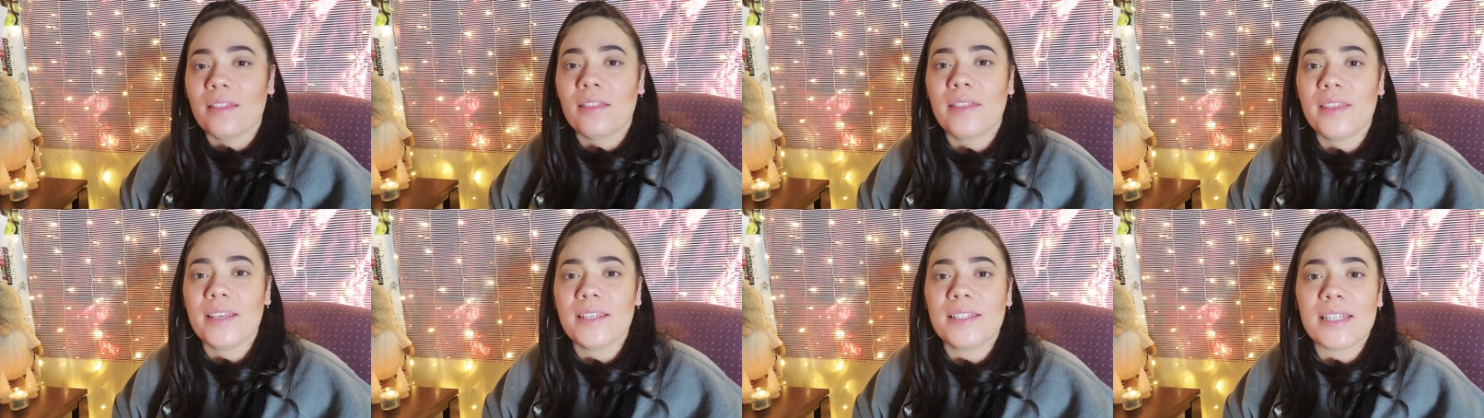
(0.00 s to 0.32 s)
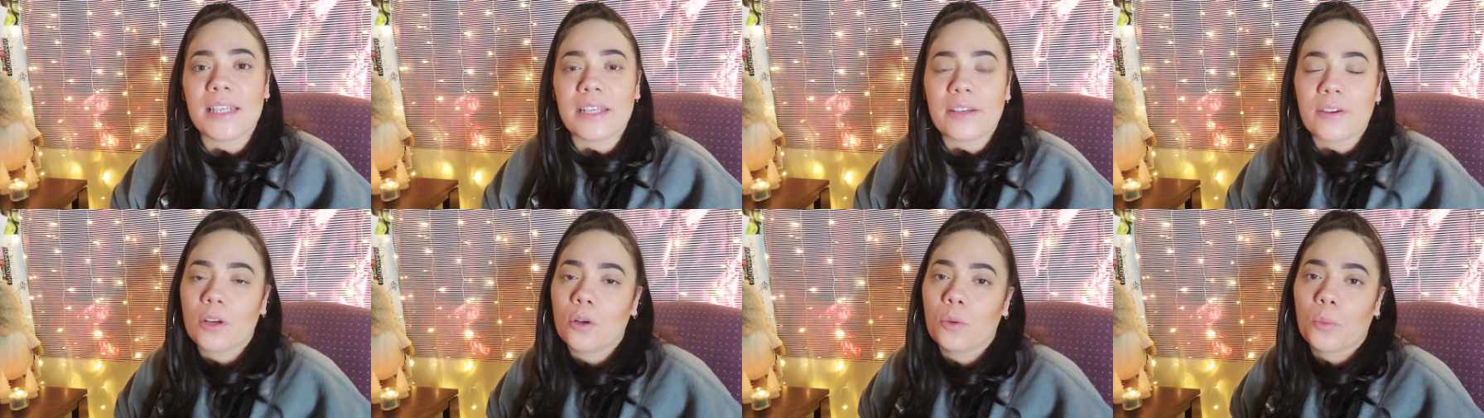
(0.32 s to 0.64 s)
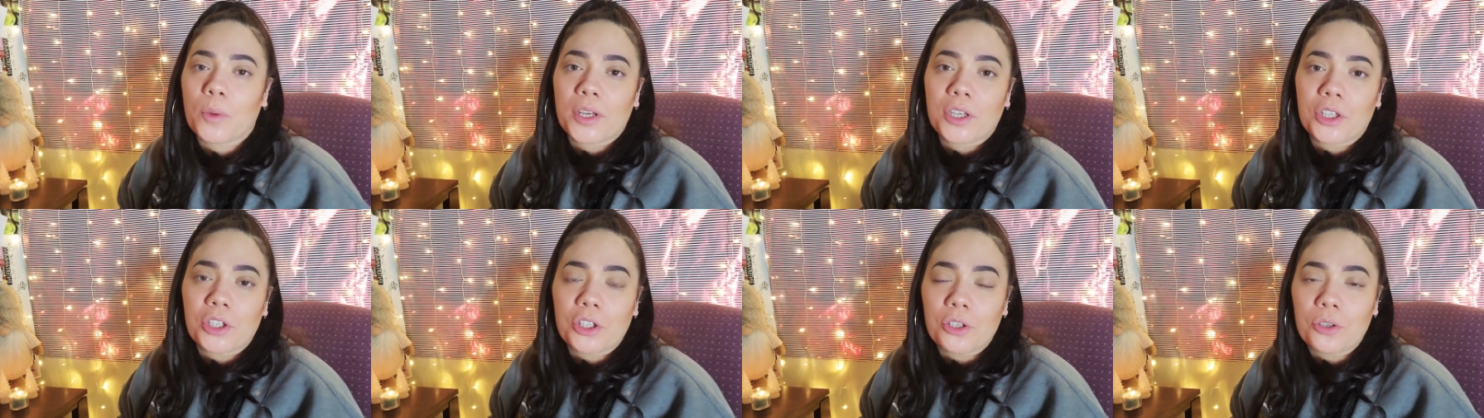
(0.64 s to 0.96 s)
The secret
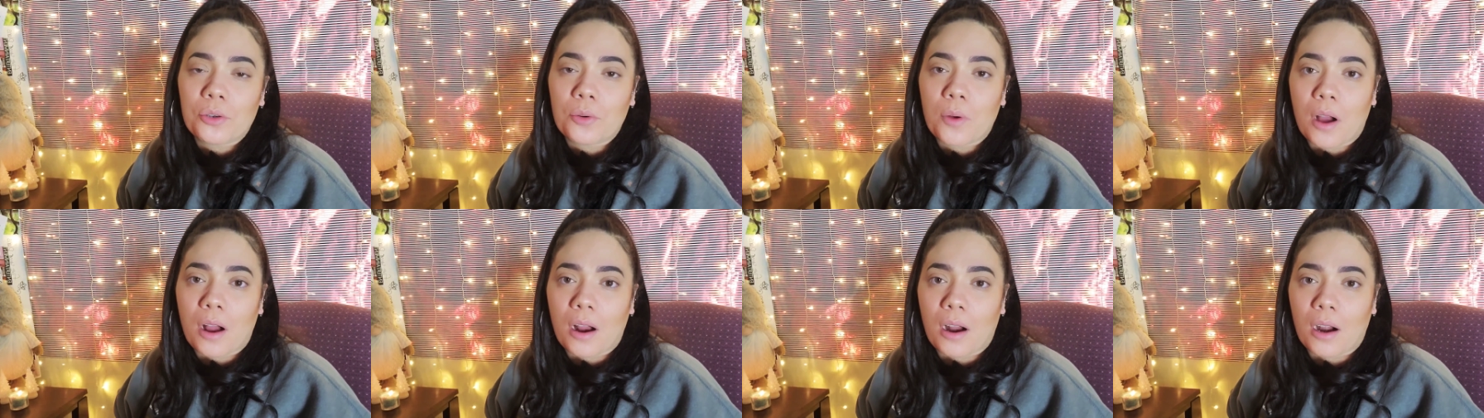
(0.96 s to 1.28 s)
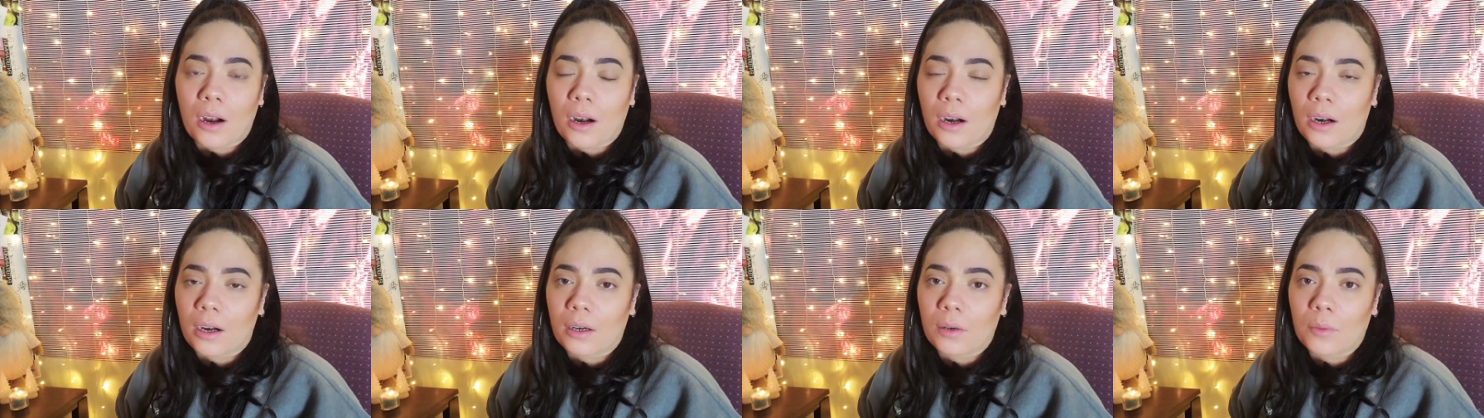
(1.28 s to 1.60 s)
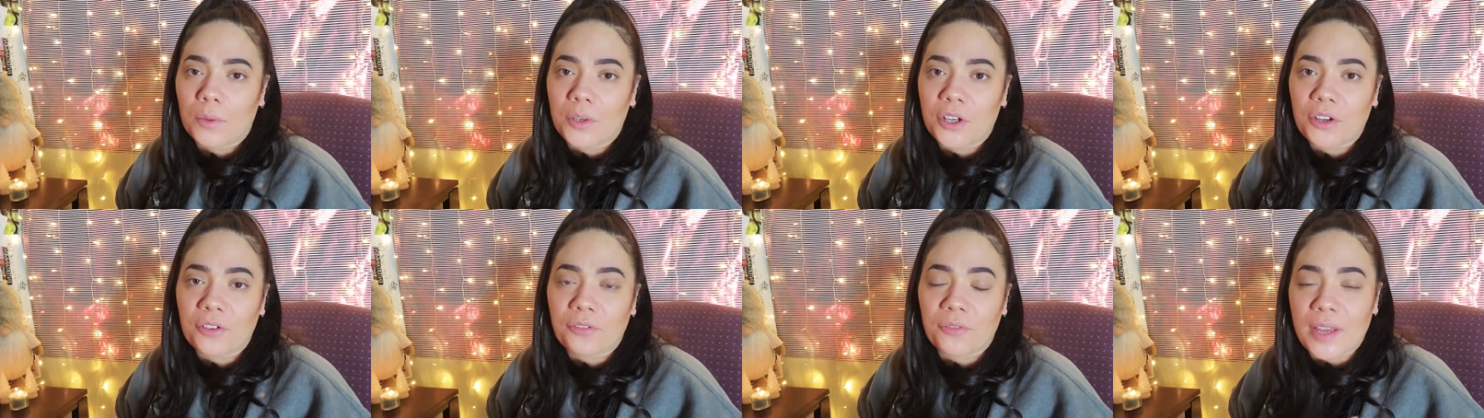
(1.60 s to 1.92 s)
when
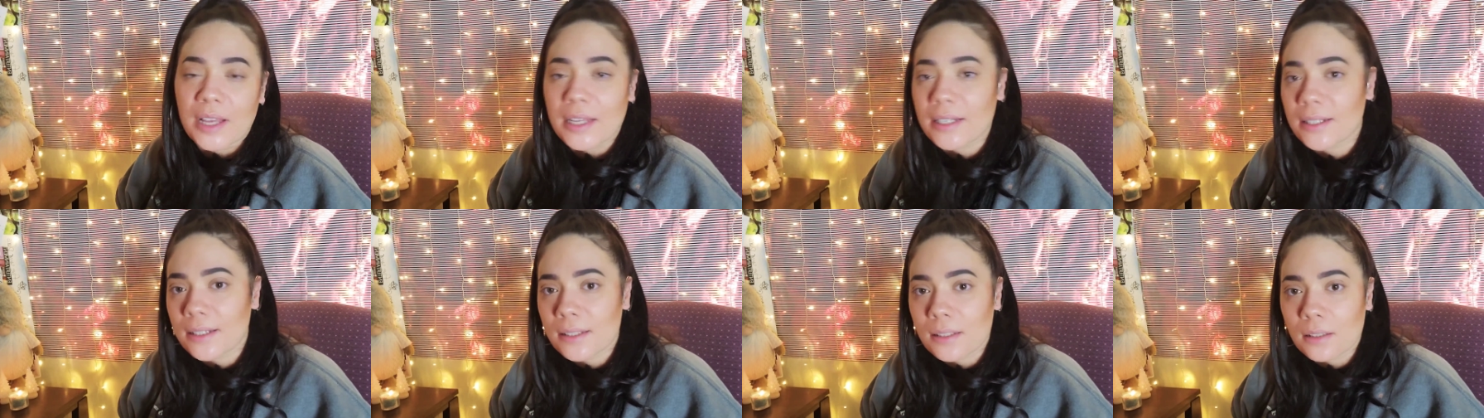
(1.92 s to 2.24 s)
your face